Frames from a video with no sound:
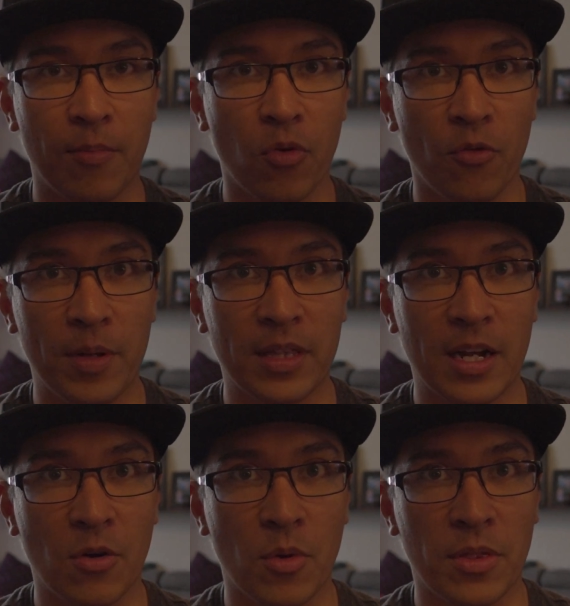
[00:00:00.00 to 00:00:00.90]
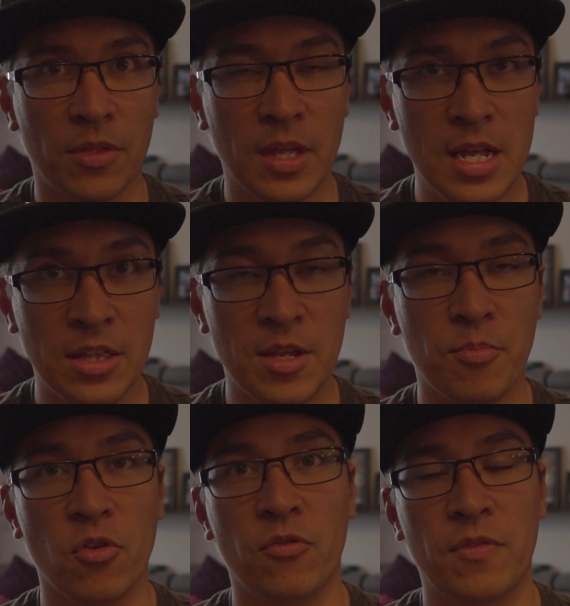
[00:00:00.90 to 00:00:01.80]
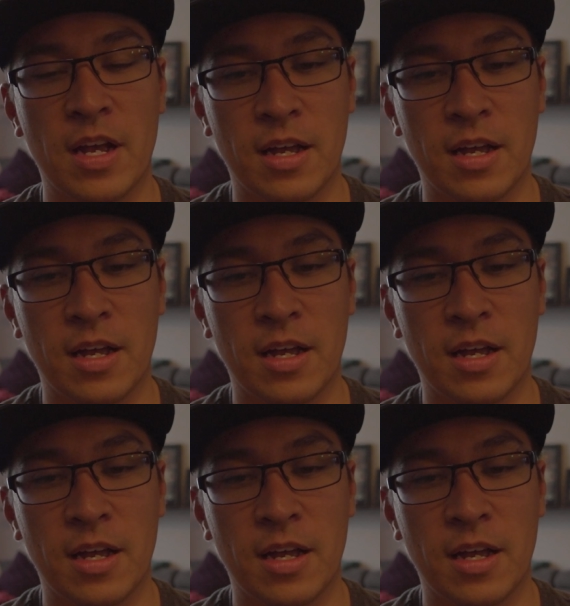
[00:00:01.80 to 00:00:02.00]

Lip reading: improvement there with the improved